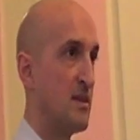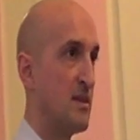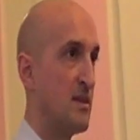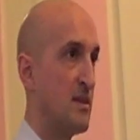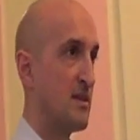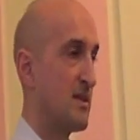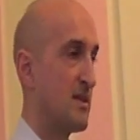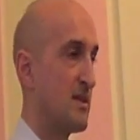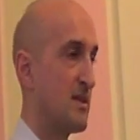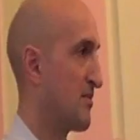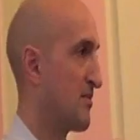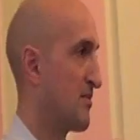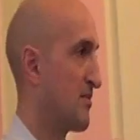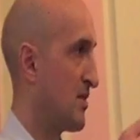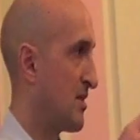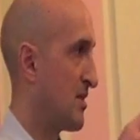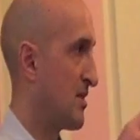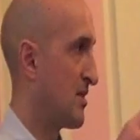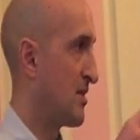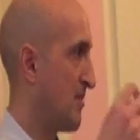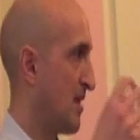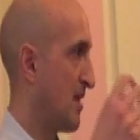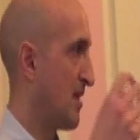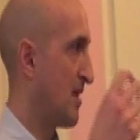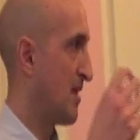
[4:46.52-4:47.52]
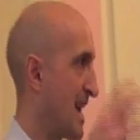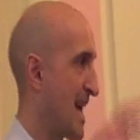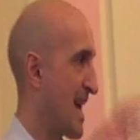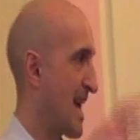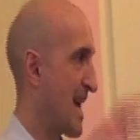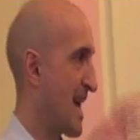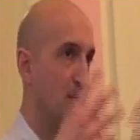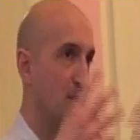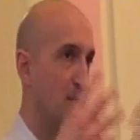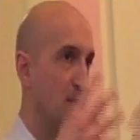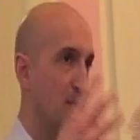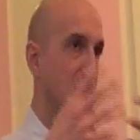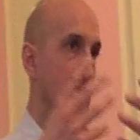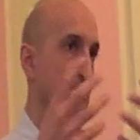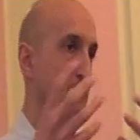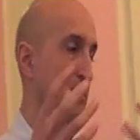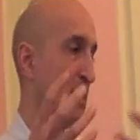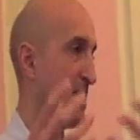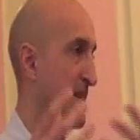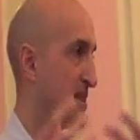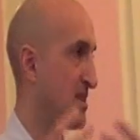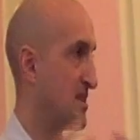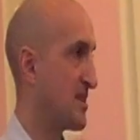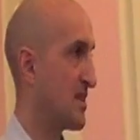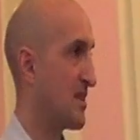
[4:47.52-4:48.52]
They've got a language and
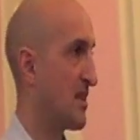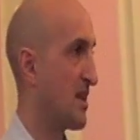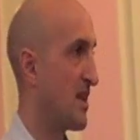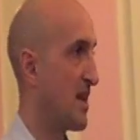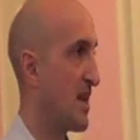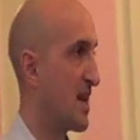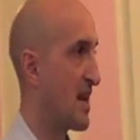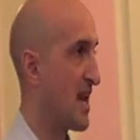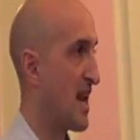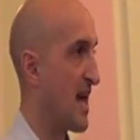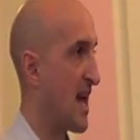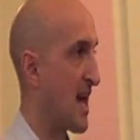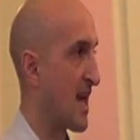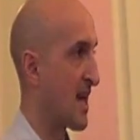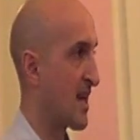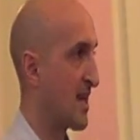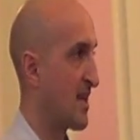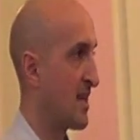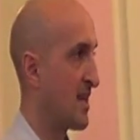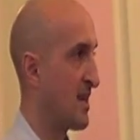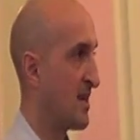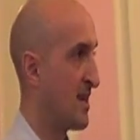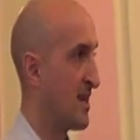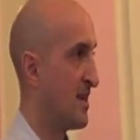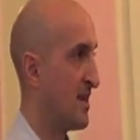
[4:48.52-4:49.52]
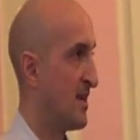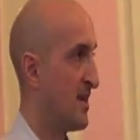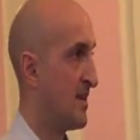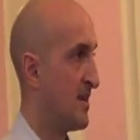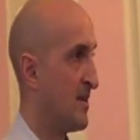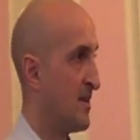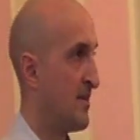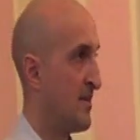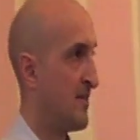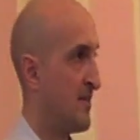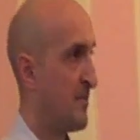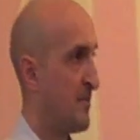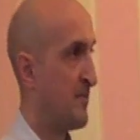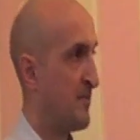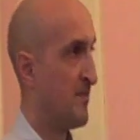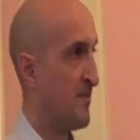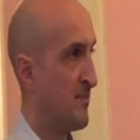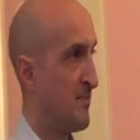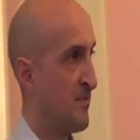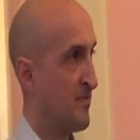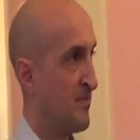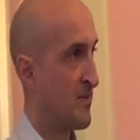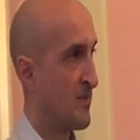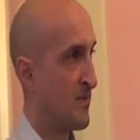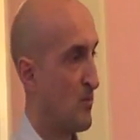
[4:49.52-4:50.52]
ability that I lack.
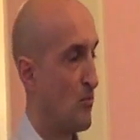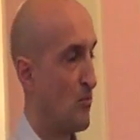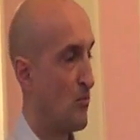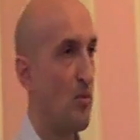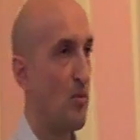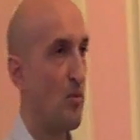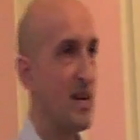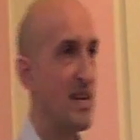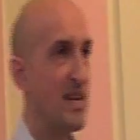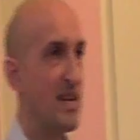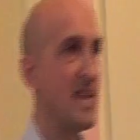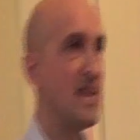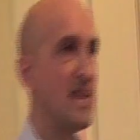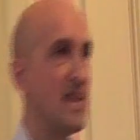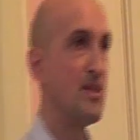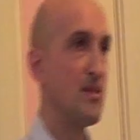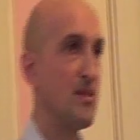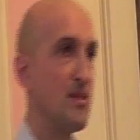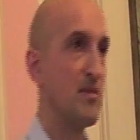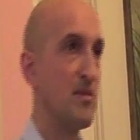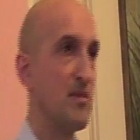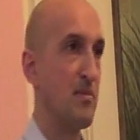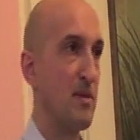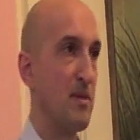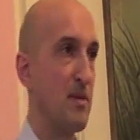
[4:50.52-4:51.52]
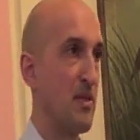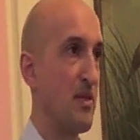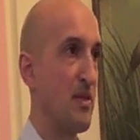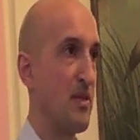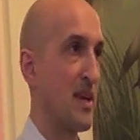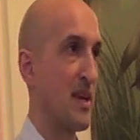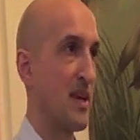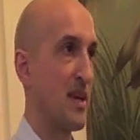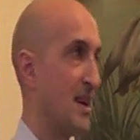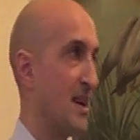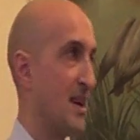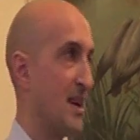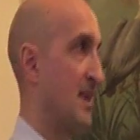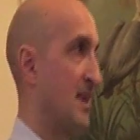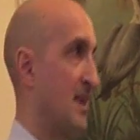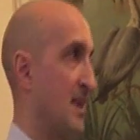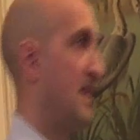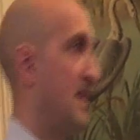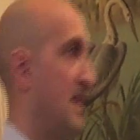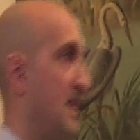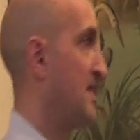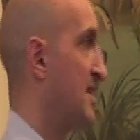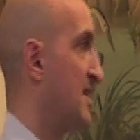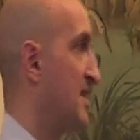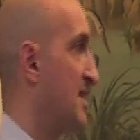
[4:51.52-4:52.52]
What we need them to be thinking
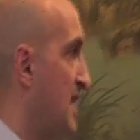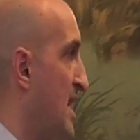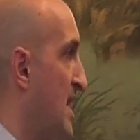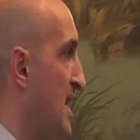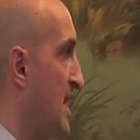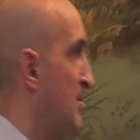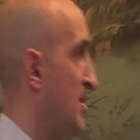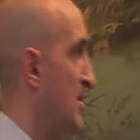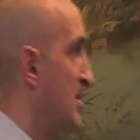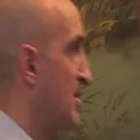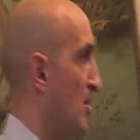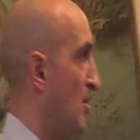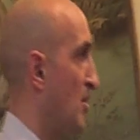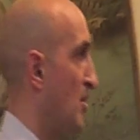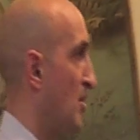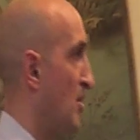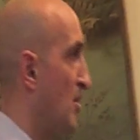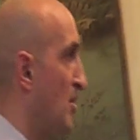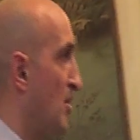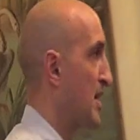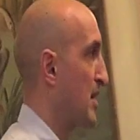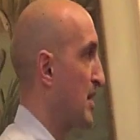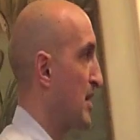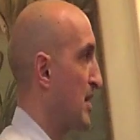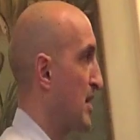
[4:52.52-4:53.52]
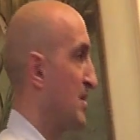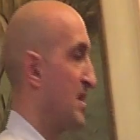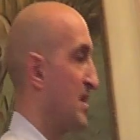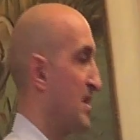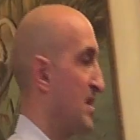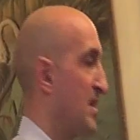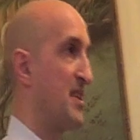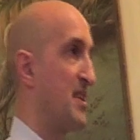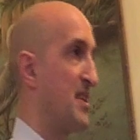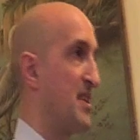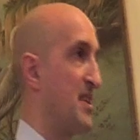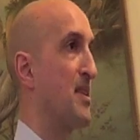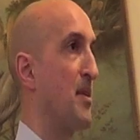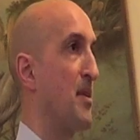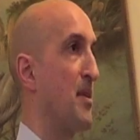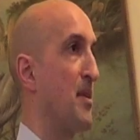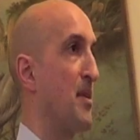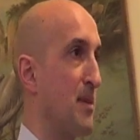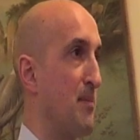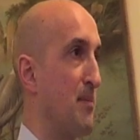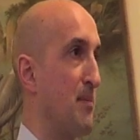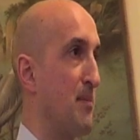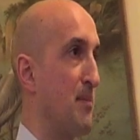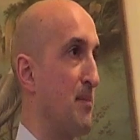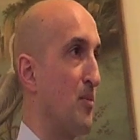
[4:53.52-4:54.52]
is the same as what they think when they see somebody
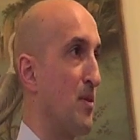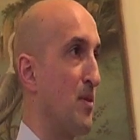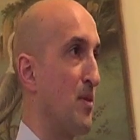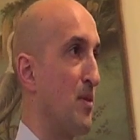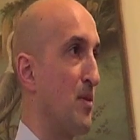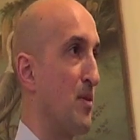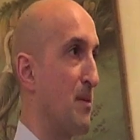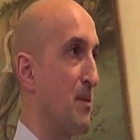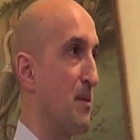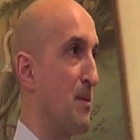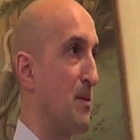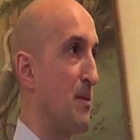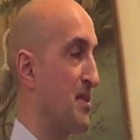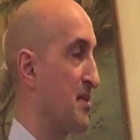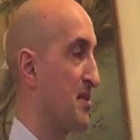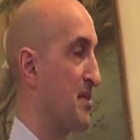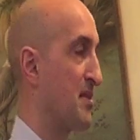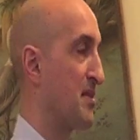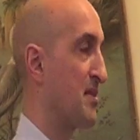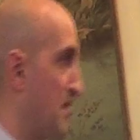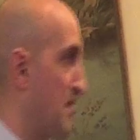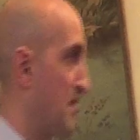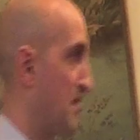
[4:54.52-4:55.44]
with big muscles. If they